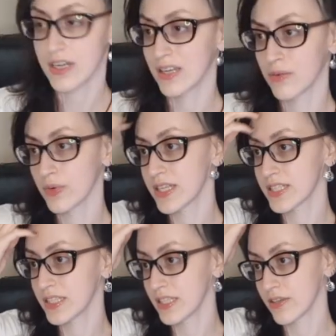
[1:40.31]
In
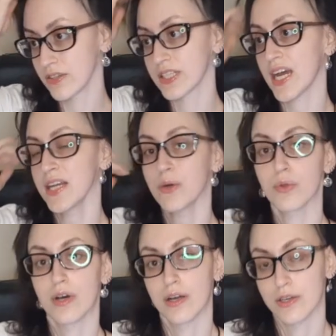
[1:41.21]
recent years, I no
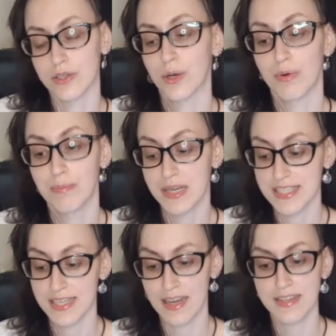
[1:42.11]
longer know what my
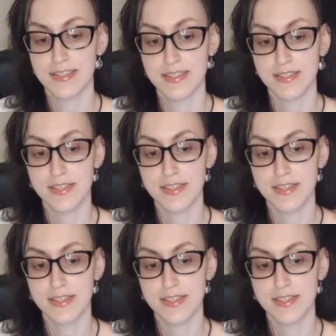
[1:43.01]
size is.